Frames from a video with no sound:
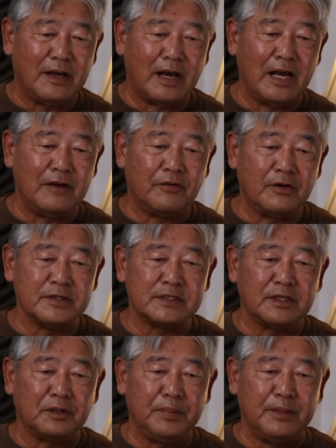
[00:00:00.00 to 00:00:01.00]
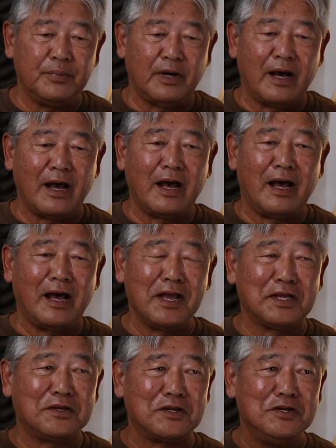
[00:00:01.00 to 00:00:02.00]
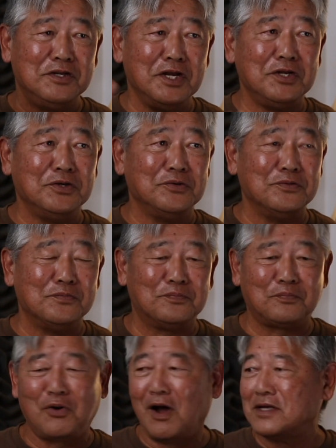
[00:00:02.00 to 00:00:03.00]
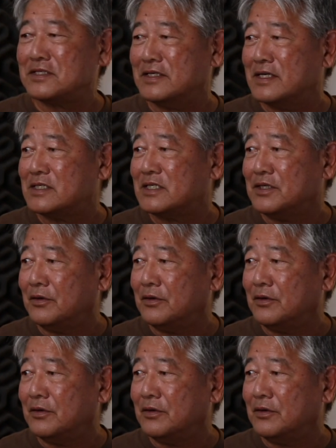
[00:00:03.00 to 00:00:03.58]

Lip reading: I've always tell people I can teach you process.